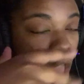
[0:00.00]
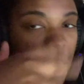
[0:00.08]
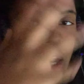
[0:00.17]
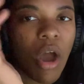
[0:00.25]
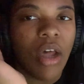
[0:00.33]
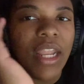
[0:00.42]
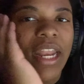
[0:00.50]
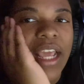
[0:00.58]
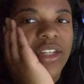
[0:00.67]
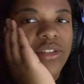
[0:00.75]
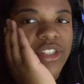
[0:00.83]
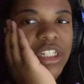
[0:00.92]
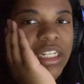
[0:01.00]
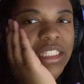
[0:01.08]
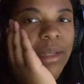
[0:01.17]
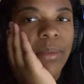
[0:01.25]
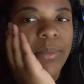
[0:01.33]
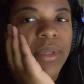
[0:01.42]
you know, all that extra shit that
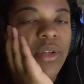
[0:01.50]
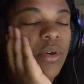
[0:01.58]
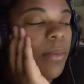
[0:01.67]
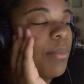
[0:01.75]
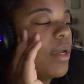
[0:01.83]
some people be doing.